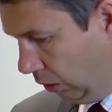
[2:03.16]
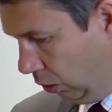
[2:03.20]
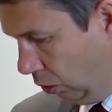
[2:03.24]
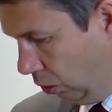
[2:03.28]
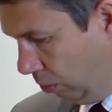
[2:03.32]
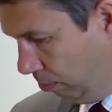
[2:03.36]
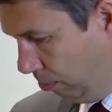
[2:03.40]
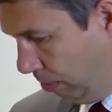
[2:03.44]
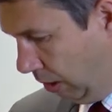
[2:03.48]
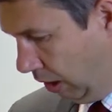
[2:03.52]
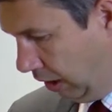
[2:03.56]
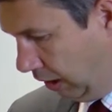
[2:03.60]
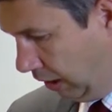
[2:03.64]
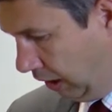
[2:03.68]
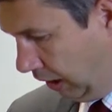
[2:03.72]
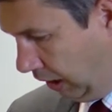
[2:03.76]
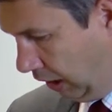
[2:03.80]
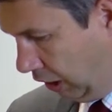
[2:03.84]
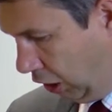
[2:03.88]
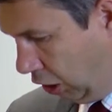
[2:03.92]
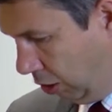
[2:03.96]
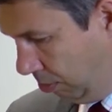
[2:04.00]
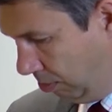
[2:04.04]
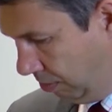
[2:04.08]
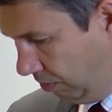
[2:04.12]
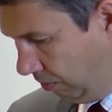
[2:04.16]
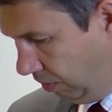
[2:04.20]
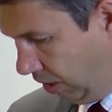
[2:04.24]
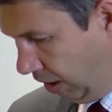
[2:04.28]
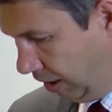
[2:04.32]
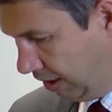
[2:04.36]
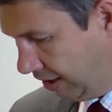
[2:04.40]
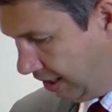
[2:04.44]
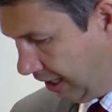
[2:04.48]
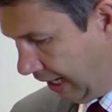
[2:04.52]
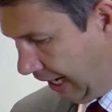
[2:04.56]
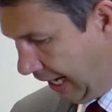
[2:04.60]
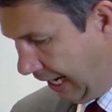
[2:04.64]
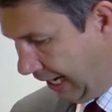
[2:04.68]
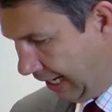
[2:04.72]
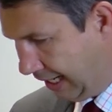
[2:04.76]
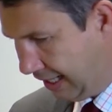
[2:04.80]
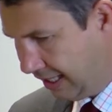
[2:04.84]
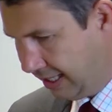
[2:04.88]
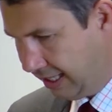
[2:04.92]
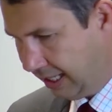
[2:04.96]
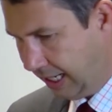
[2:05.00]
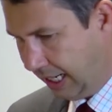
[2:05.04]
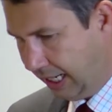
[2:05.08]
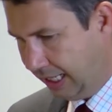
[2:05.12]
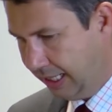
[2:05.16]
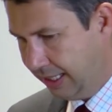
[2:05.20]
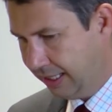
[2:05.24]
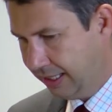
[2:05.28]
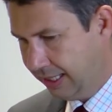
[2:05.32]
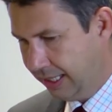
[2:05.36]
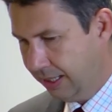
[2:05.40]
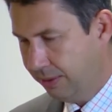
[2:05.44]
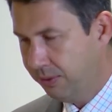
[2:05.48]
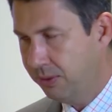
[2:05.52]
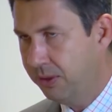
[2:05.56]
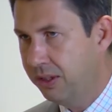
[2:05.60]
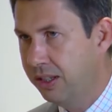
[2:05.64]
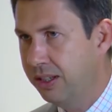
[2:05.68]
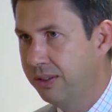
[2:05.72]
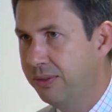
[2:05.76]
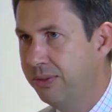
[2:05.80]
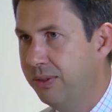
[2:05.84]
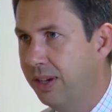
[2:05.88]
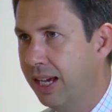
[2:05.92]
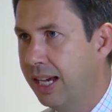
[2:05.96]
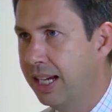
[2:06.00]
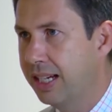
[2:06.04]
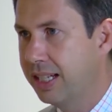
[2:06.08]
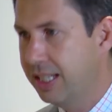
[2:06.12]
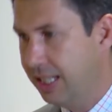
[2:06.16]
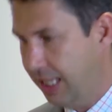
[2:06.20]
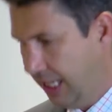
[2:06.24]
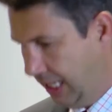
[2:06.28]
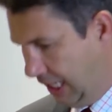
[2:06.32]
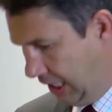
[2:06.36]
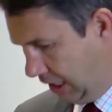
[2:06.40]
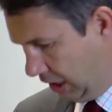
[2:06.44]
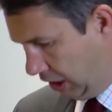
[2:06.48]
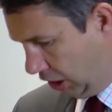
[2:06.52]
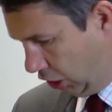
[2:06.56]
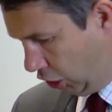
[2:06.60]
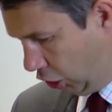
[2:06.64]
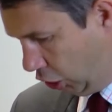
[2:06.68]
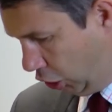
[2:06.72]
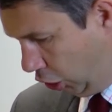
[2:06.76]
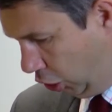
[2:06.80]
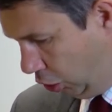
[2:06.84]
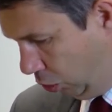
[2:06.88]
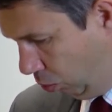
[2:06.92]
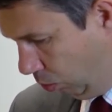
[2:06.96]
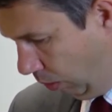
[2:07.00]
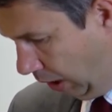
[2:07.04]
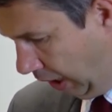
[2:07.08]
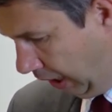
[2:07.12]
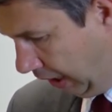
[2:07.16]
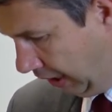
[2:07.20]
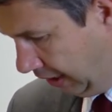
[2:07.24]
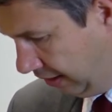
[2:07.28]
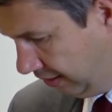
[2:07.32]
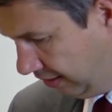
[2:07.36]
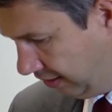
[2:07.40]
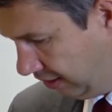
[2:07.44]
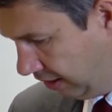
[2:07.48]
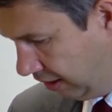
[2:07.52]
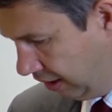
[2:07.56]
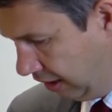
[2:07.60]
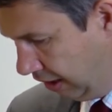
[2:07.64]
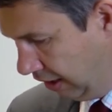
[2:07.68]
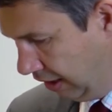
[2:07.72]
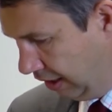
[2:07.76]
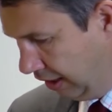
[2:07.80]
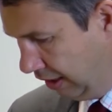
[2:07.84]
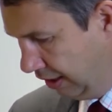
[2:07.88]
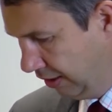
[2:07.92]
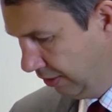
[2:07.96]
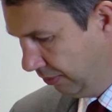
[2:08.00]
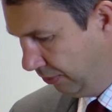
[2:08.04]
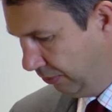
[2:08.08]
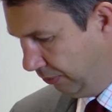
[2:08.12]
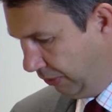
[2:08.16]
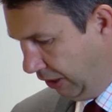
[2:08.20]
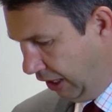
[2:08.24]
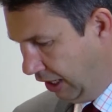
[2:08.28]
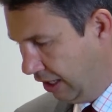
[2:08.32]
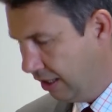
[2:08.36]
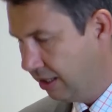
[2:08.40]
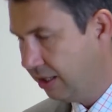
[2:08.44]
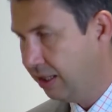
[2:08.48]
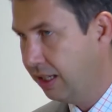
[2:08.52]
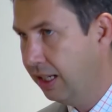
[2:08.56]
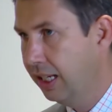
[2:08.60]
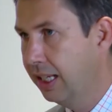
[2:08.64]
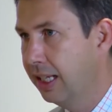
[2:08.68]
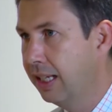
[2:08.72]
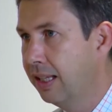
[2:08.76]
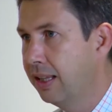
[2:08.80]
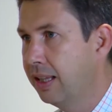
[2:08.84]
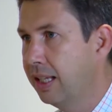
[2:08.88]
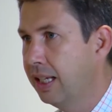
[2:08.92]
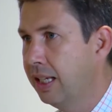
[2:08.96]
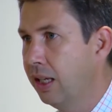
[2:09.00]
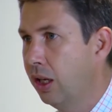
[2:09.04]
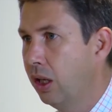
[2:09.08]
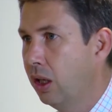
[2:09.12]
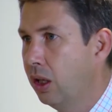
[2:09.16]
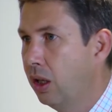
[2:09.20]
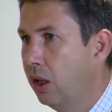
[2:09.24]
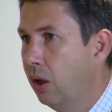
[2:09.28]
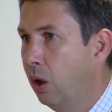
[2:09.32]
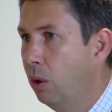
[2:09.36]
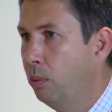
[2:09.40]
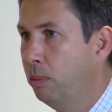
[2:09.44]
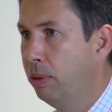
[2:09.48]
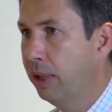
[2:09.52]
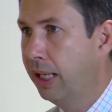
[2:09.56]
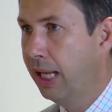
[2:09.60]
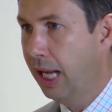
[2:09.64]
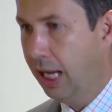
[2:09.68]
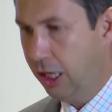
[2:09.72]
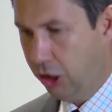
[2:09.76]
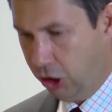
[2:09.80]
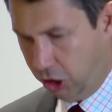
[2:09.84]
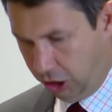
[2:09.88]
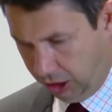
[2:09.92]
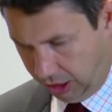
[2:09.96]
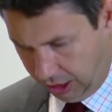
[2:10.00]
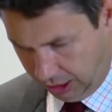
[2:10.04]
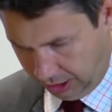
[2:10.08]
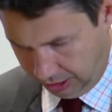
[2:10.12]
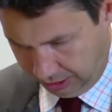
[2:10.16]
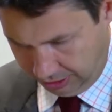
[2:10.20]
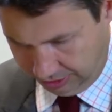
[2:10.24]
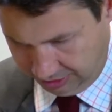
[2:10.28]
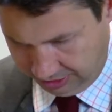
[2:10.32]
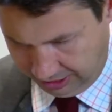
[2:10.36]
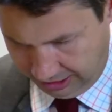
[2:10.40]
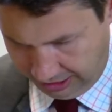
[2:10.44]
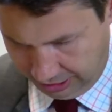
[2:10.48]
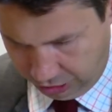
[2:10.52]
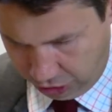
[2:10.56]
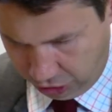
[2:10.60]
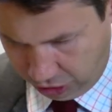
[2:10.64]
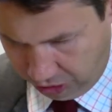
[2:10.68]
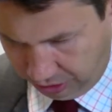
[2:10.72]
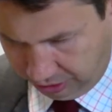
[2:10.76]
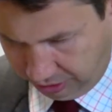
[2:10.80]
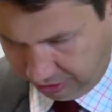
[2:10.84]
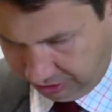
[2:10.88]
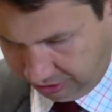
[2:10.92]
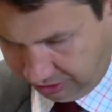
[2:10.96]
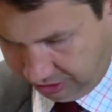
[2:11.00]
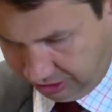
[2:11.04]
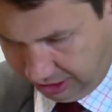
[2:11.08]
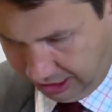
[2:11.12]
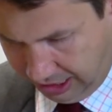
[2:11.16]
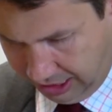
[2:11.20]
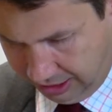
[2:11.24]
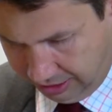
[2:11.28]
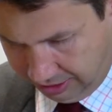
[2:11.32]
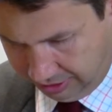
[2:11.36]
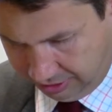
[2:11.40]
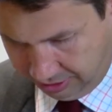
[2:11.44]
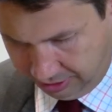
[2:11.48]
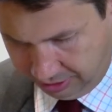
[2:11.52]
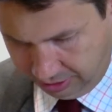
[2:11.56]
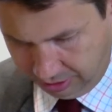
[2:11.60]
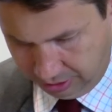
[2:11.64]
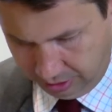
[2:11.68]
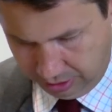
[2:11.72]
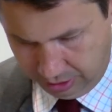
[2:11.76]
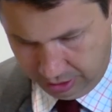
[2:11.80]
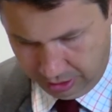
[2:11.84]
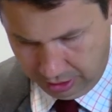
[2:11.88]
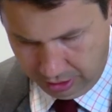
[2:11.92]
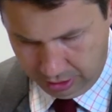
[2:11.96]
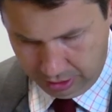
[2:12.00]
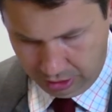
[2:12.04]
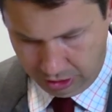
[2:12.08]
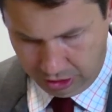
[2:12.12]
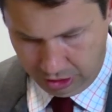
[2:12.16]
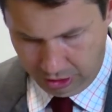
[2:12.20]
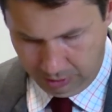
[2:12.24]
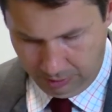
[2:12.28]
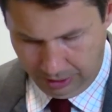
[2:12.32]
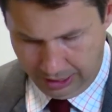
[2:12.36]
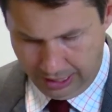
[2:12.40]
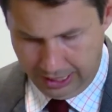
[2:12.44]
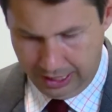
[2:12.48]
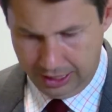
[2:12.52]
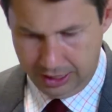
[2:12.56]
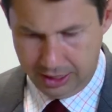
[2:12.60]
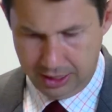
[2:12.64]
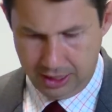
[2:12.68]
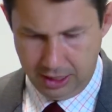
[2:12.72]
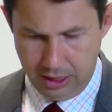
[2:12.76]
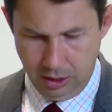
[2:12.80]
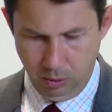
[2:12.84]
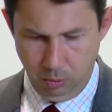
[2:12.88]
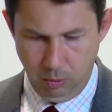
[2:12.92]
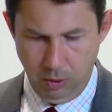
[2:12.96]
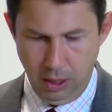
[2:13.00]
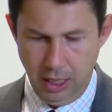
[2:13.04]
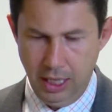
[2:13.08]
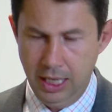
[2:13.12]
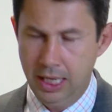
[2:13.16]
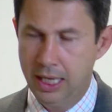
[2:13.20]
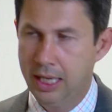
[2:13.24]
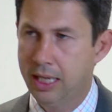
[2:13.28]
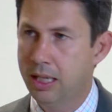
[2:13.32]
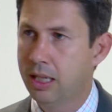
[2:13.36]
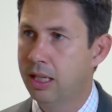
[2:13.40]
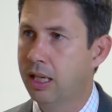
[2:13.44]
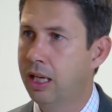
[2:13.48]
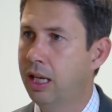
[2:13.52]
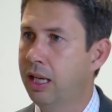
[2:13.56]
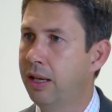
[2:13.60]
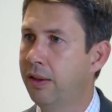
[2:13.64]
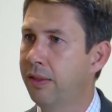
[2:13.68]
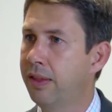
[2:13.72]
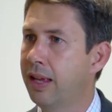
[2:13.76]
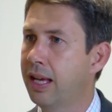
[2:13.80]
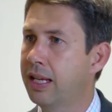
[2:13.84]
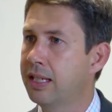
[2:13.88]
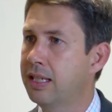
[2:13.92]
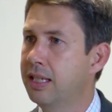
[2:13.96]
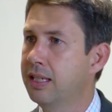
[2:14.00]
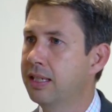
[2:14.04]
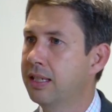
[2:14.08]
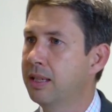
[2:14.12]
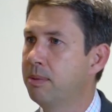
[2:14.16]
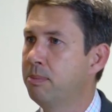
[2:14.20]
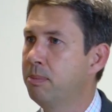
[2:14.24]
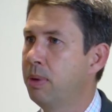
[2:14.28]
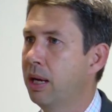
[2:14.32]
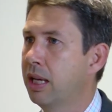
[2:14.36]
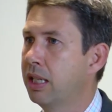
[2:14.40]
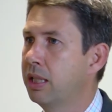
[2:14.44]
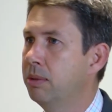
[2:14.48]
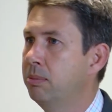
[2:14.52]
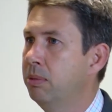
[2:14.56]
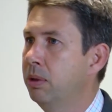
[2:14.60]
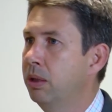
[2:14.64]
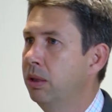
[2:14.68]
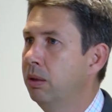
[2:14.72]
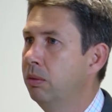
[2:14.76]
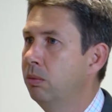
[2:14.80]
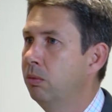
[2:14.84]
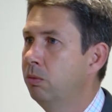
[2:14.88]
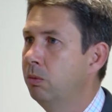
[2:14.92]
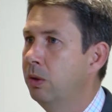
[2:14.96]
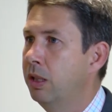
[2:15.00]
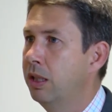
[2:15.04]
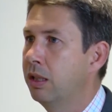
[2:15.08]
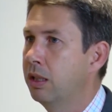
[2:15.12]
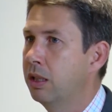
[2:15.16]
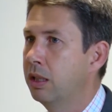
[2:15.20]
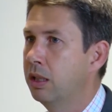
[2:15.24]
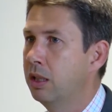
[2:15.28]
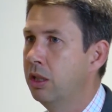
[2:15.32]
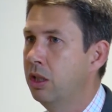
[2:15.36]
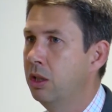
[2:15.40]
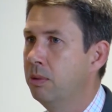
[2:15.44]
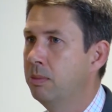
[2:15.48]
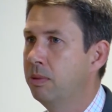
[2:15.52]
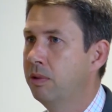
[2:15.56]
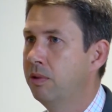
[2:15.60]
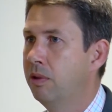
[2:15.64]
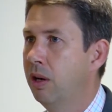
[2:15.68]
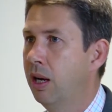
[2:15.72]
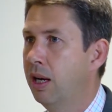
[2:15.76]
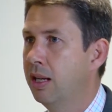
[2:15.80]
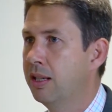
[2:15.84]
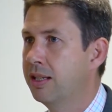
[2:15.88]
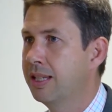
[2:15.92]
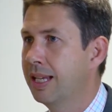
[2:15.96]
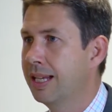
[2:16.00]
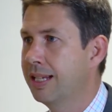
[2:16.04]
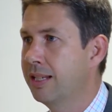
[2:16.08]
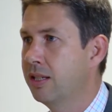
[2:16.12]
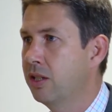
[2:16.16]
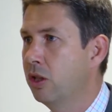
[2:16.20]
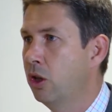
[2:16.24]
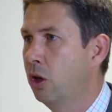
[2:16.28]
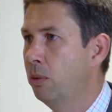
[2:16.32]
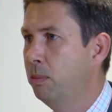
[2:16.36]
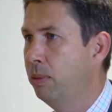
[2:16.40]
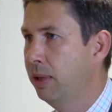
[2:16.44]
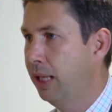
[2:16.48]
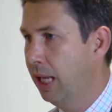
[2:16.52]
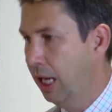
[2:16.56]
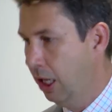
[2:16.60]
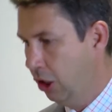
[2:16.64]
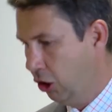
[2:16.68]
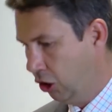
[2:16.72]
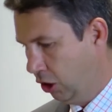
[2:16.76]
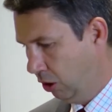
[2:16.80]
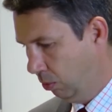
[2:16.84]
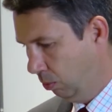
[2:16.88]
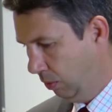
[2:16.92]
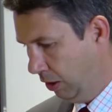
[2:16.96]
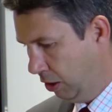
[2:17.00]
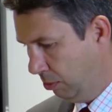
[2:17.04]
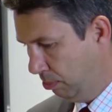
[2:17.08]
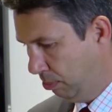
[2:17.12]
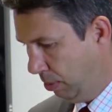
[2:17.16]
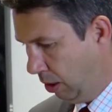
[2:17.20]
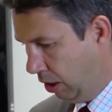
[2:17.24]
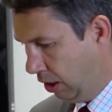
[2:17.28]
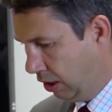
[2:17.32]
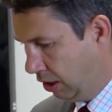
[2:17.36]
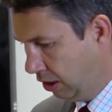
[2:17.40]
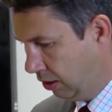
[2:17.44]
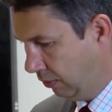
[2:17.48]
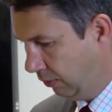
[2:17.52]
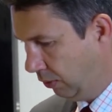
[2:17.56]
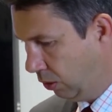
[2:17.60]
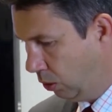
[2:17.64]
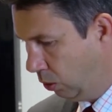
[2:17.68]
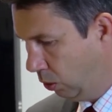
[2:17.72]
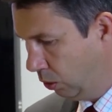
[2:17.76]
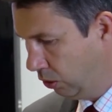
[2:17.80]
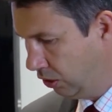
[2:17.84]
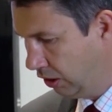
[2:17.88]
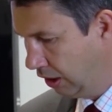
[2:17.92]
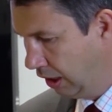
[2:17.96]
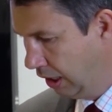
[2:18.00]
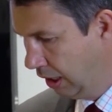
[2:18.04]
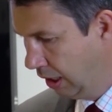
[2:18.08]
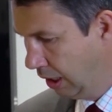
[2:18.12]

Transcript: law by the Human Rights Act, and it's given effect in two ways. Firstly, the obligation under Section 6 to act in a way that is compatible with human rights. That is an obligation which binds, of course,